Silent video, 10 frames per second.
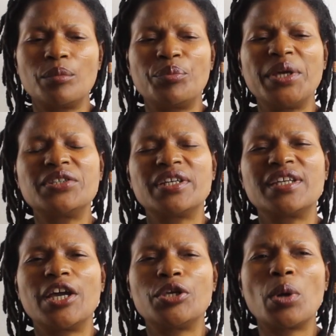
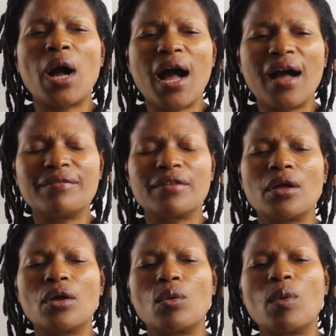Patience that you have
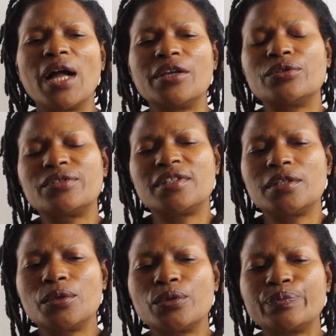while you're
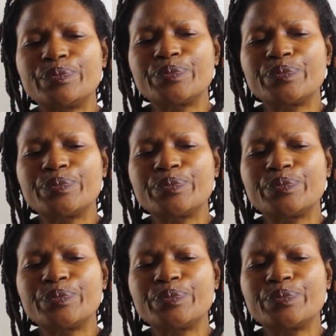still